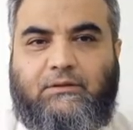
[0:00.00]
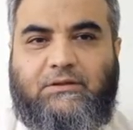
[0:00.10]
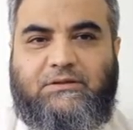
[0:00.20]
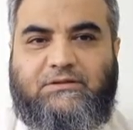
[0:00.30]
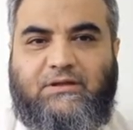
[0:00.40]

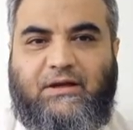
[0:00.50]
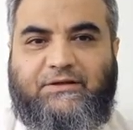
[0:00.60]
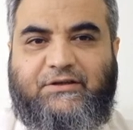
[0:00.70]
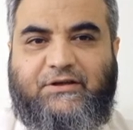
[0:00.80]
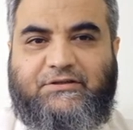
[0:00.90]
This is the
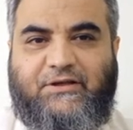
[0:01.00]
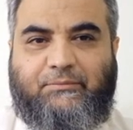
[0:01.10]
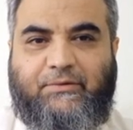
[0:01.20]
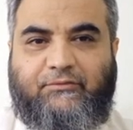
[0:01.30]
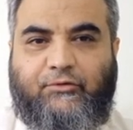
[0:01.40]
anterior
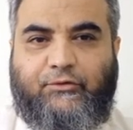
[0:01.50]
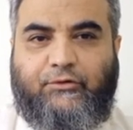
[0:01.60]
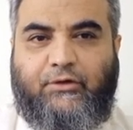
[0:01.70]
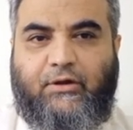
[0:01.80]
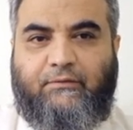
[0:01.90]
segment
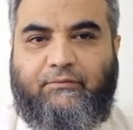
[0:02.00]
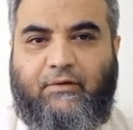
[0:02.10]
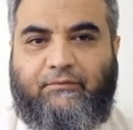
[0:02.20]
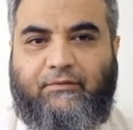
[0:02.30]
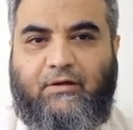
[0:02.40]
photograph
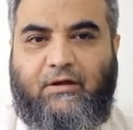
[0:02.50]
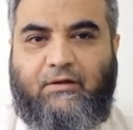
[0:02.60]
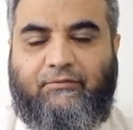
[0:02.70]
of a